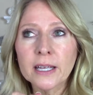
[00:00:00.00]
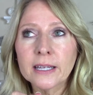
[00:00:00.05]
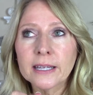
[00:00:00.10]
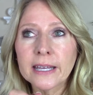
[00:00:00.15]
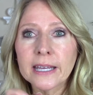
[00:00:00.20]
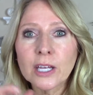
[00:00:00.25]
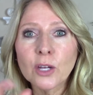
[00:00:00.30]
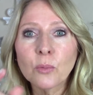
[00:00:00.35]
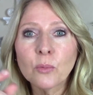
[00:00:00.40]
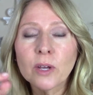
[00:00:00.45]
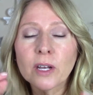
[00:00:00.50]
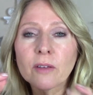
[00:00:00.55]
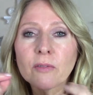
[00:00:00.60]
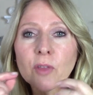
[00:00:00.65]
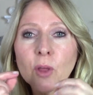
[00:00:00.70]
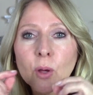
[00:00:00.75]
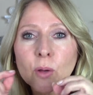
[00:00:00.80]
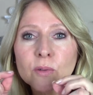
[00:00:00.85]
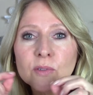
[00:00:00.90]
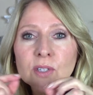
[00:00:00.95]
getting rid of
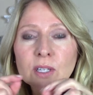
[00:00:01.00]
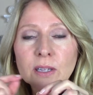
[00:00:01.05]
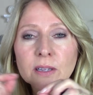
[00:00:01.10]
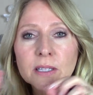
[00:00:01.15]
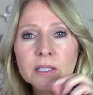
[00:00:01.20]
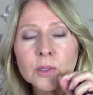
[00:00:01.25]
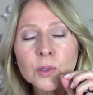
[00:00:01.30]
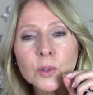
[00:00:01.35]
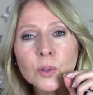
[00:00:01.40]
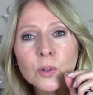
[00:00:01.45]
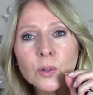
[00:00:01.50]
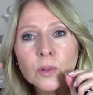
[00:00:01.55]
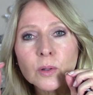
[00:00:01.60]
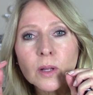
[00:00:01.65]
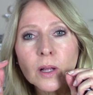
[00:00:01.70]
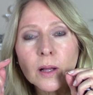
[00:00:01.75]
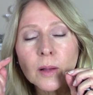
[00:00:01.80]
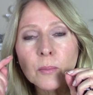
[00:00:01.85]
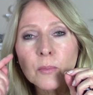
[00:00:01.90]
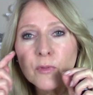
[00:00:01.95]
those little
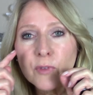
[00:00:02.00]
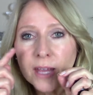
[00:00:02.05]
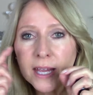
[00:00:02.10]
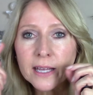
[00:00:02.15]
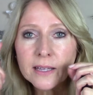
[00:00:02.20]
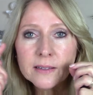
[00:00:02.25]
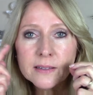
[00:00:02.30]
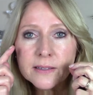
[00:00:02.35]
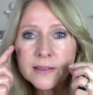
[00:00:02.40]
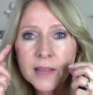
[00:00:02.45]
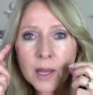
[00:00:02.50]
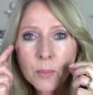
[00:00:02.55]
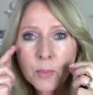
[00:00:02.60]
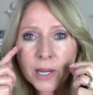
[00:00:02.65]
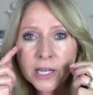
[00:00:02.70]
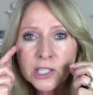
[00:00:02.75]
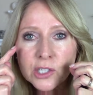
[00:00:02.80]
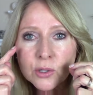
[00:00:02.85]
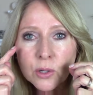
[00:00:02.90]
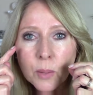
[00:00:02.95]
veins that
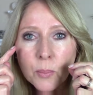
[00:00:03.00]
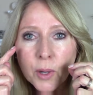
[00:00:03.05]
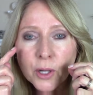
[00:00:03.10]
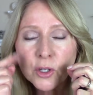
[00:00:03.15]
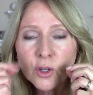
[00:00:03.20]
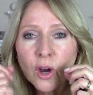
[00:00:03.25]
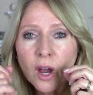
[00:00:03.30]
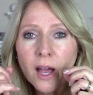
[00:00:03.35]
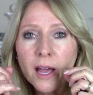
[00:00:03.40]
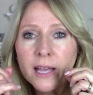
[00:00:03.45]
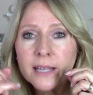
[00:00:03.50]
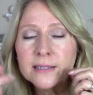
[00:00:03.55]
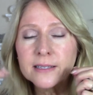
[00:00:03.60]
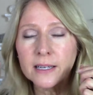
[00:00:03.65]
might show up on your eyes.